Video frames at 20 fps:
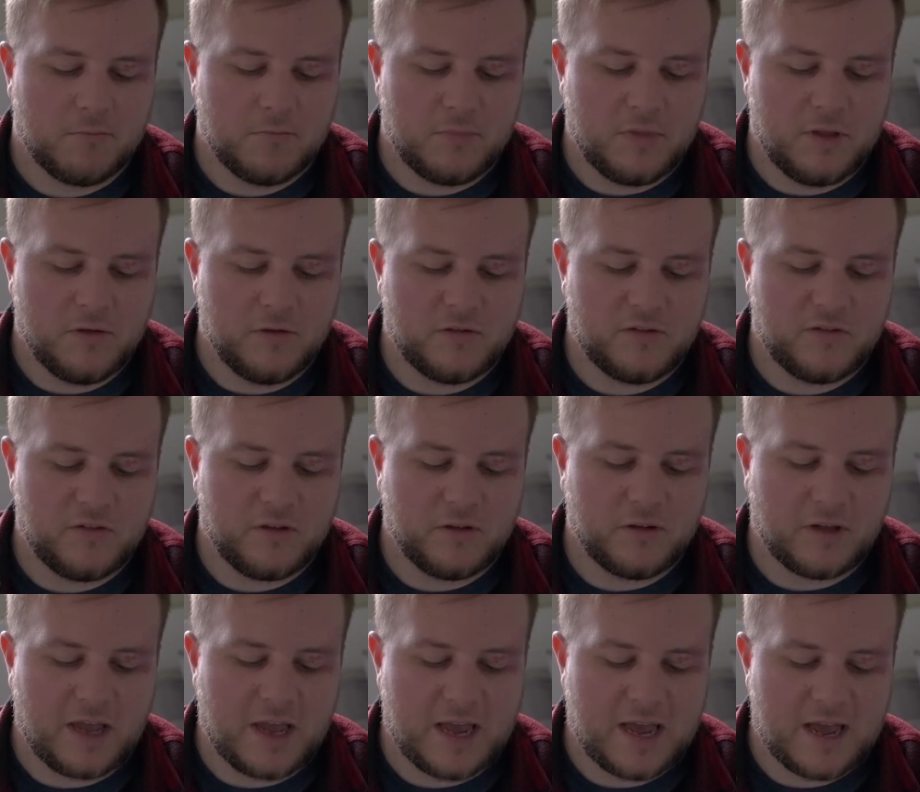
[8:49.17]
You still
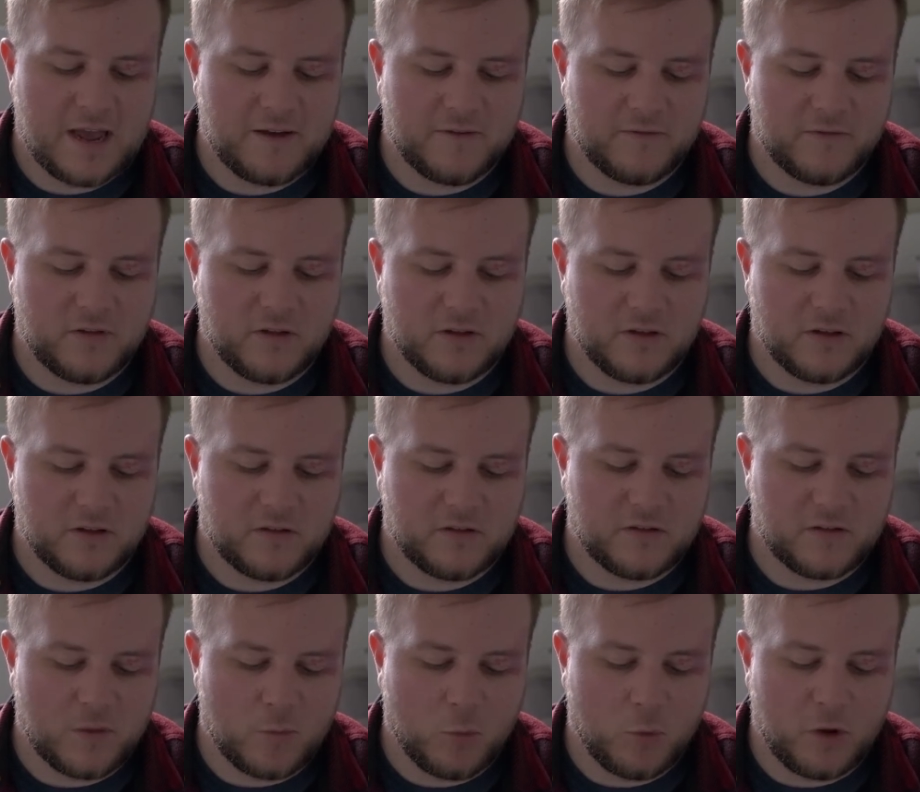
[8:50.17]
have the
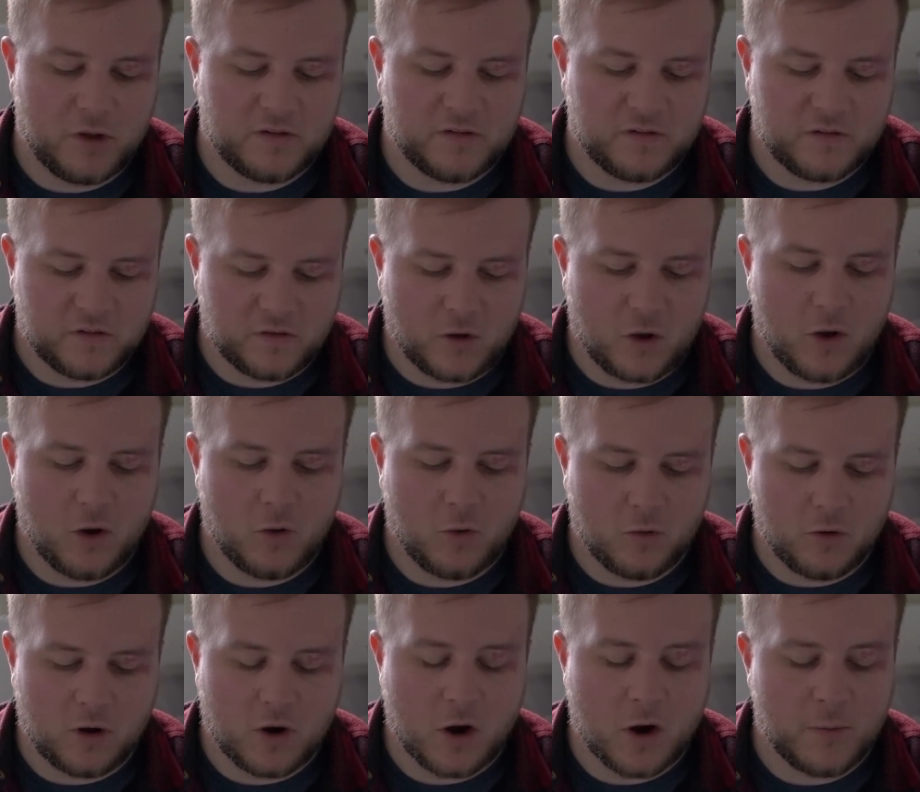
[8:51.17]
somewhat slow
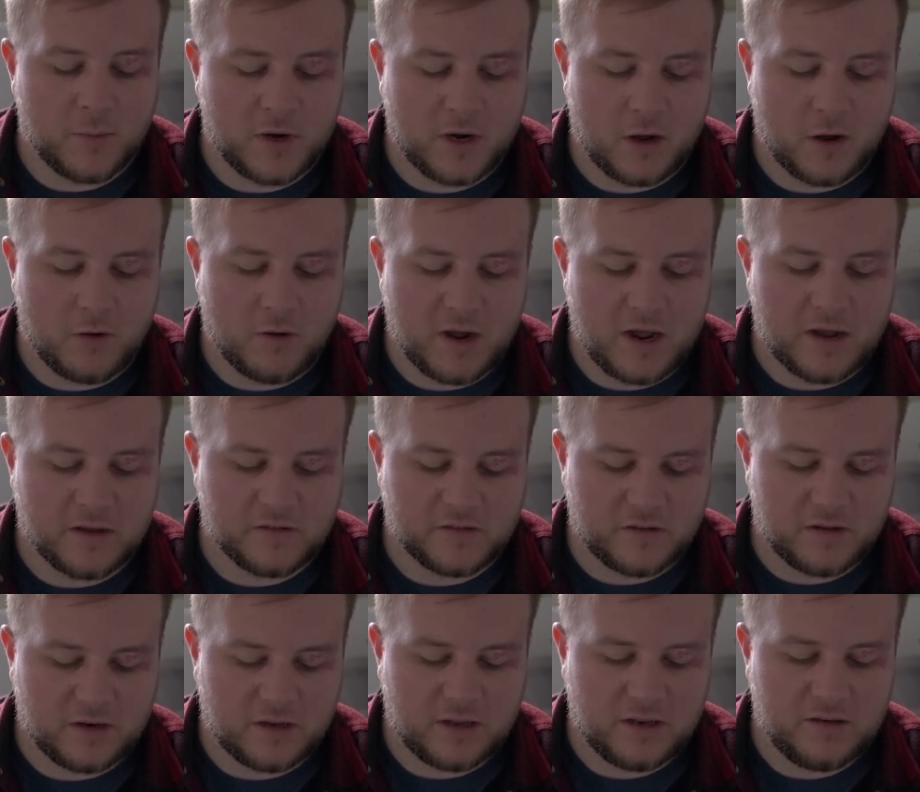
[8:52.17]
Garmin OS.
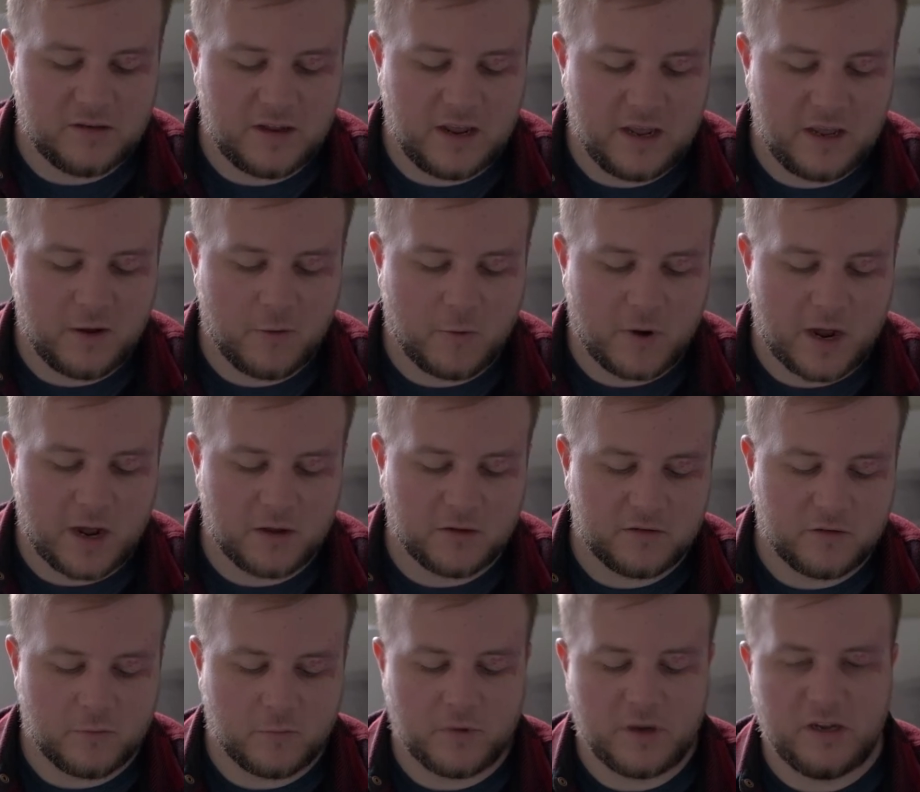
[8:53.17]
It can take a while
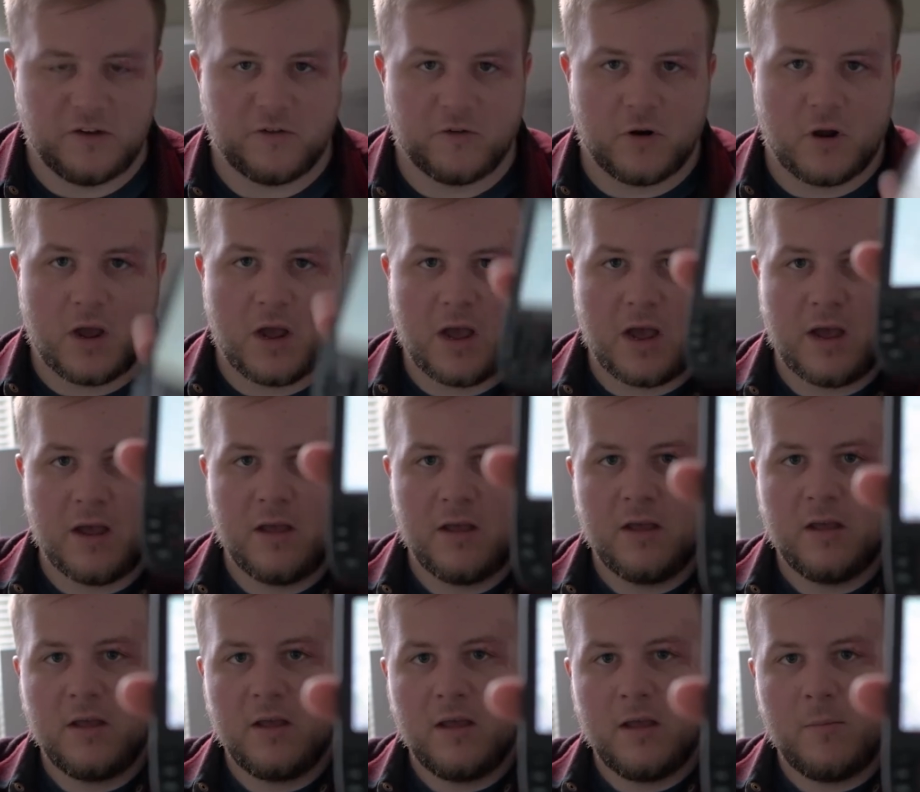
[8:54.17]
to redraw
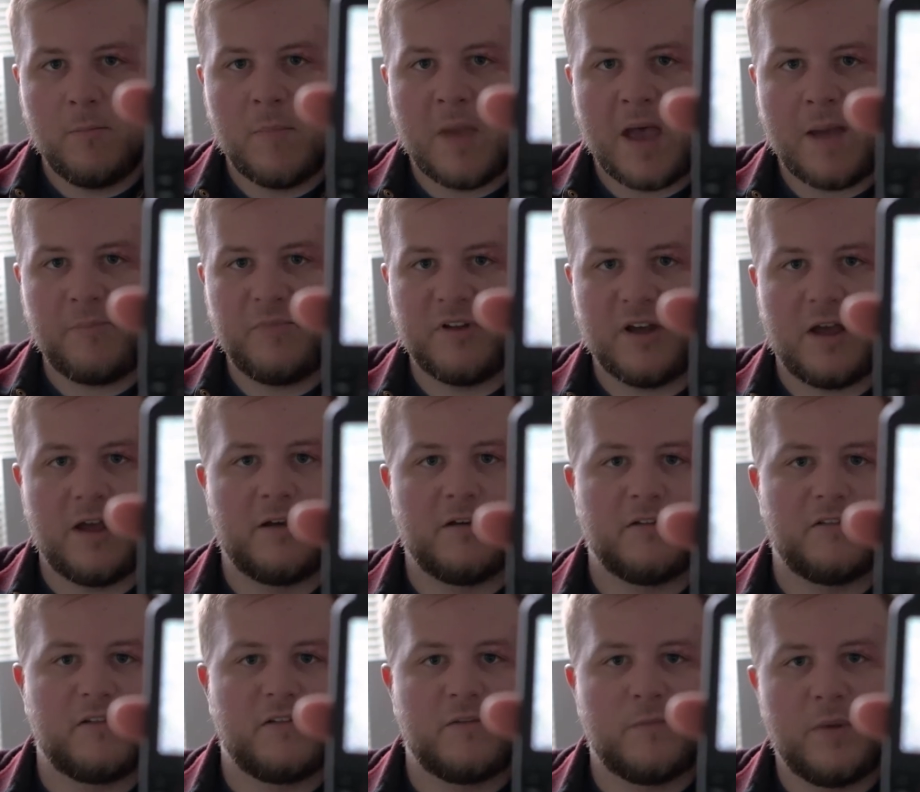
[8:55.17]
map
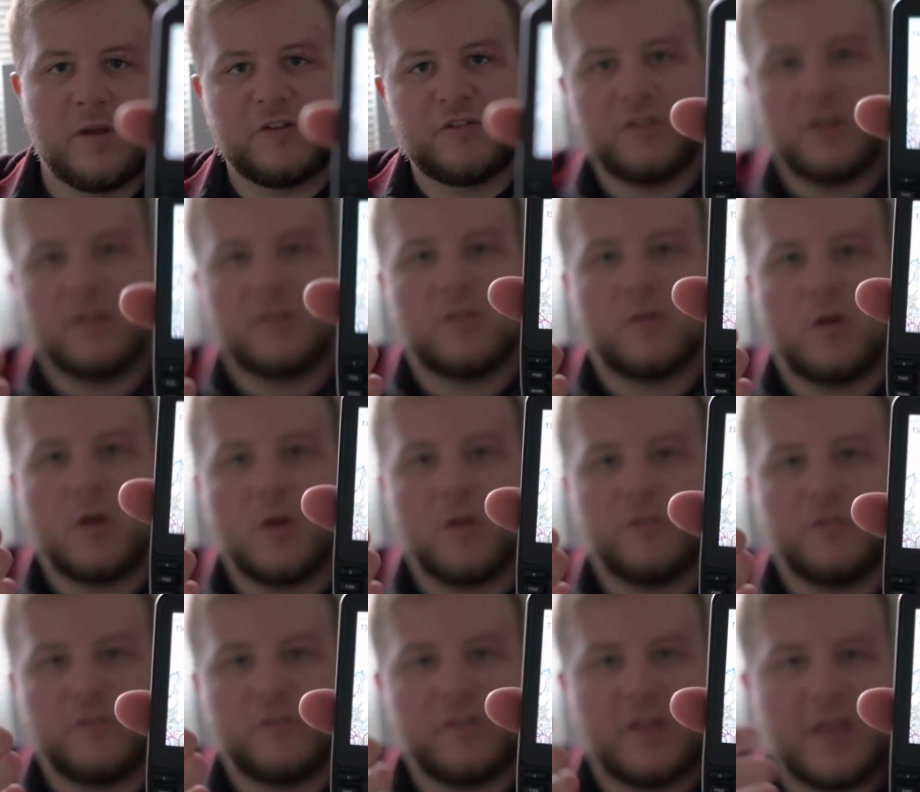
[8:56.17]
tiles, especially at the
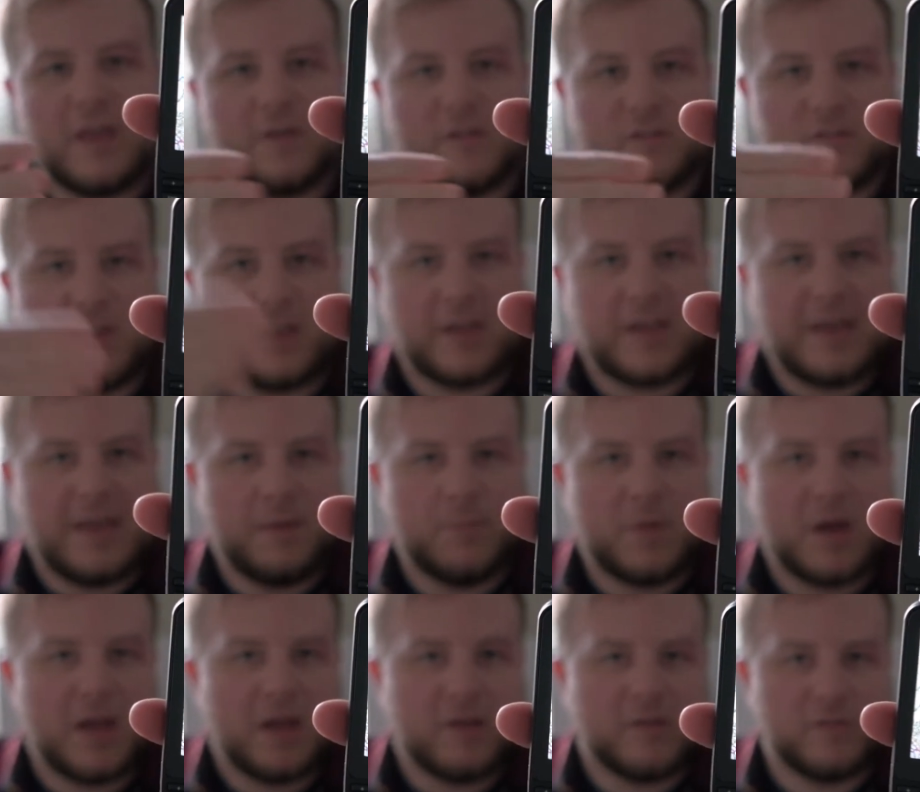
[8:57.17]
larger scales, like 8
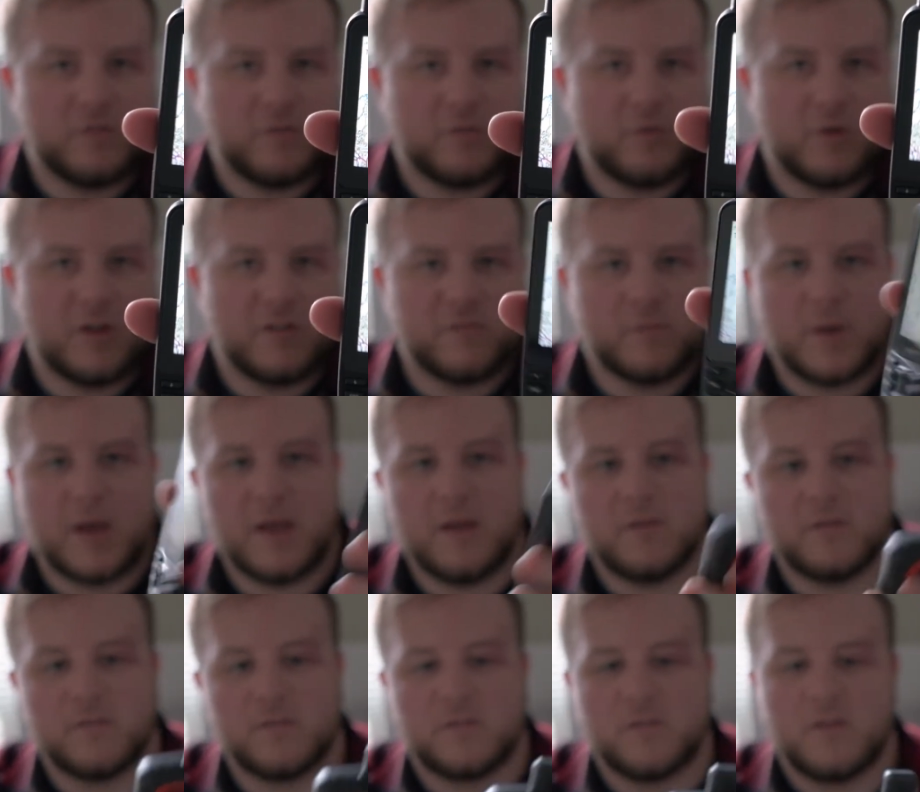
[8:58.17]
miles or 12
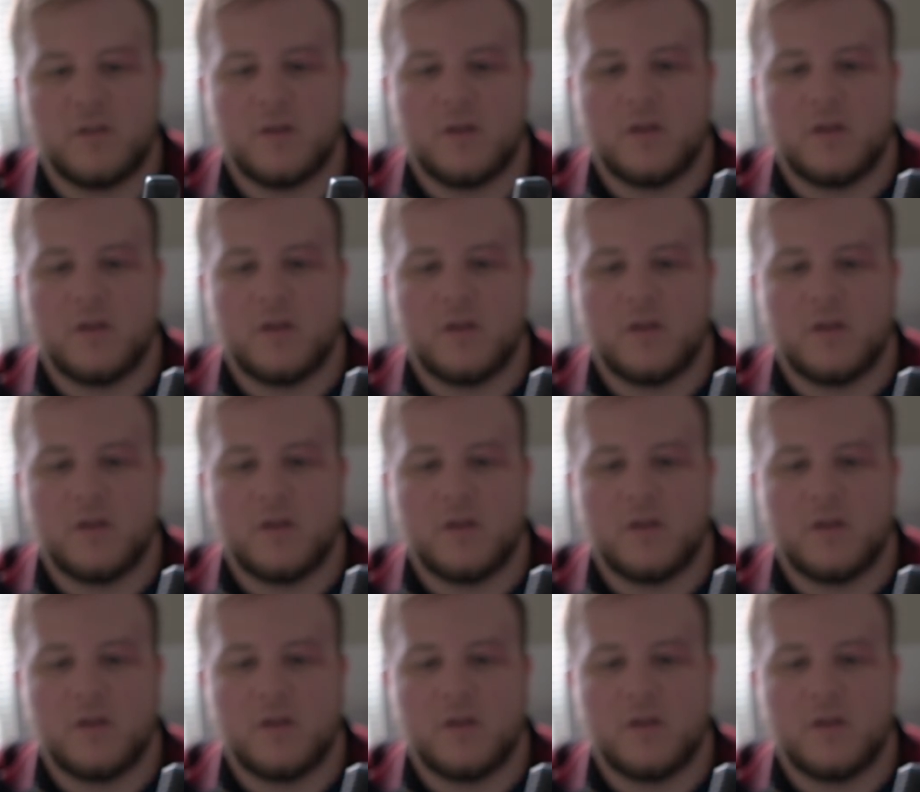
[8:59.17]
miles.